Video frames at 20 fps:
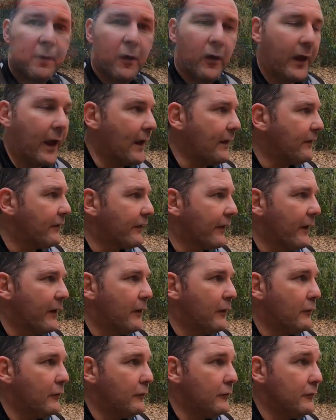Okay,
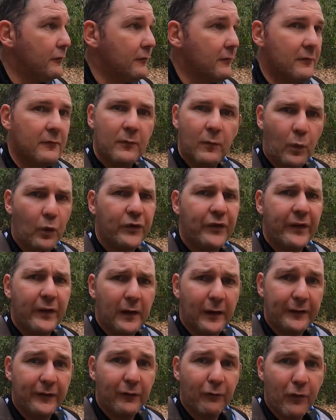so what's it
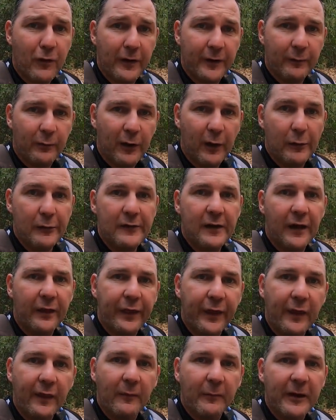like to ride? Well, I
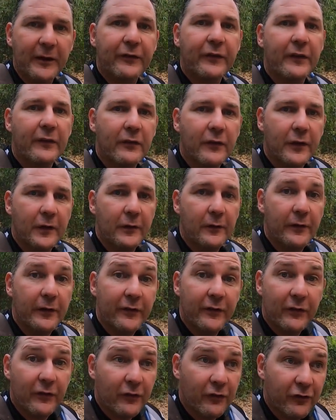think the best thing to do
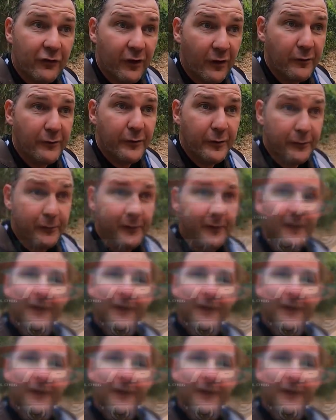is to show you.